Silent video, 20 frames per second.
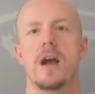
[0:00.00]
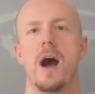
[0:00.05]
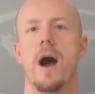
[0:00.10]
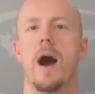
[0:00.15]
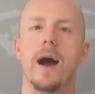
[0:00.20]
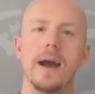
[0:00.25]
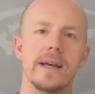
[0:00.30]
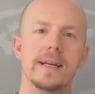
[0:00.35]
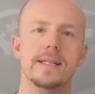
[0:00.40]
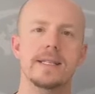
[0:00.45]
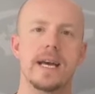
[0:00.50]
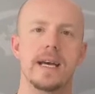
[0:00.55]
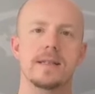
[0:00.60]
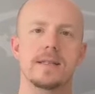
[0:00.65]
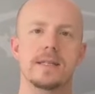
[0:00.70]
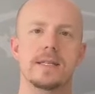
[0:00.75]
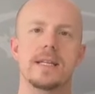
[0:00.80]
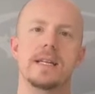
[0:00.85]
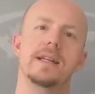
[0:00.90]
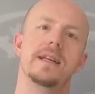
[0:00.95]
high
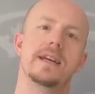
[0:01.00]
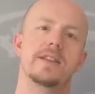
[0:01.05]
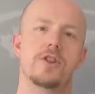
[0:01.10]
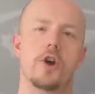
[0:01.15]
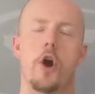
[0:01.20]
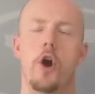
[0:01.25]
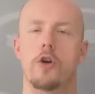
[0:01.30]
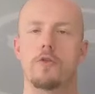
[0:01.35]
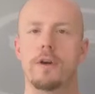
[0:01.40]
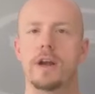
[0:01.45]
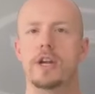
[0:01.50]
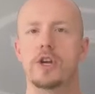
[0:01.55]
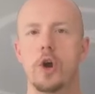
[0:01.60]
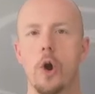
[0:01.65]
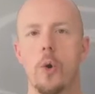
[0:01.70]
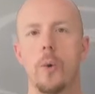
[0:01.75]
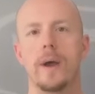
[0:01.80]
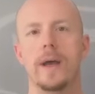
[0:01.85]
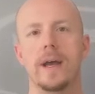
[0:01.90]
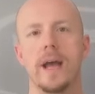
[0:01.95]
intensity to get the heart rate
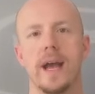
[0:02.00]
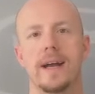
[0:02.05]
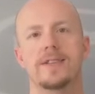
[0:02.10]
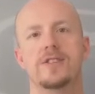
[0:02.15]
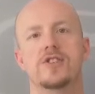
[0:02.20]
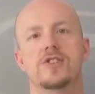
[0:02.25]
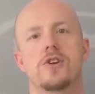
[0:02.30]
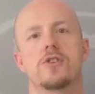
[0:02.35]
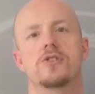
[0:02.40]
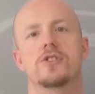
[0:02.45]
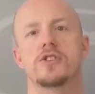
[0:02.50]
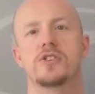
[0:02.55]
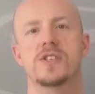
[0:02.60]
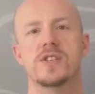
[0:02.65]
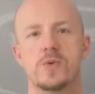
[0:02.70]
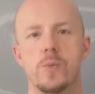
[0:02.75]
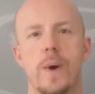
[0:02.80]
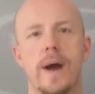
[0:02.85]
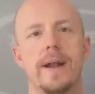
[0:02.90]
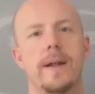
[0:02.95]
going and start to
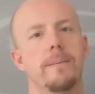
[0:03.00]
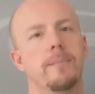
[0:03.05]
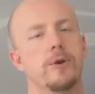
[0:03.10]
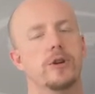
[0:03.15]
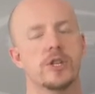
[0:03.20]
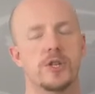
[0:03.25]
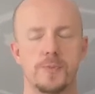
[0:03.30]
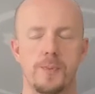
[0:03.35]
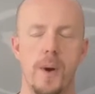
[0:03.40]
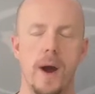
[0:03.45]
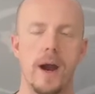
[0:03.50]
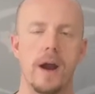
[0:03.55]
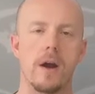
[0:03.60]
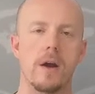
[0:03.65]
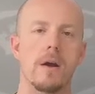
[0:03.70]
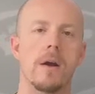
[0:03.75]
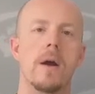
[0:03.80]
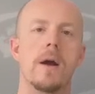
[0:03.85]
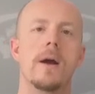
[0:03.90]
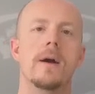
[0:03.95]
sweat and
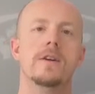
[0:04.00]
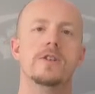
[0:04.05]
perspire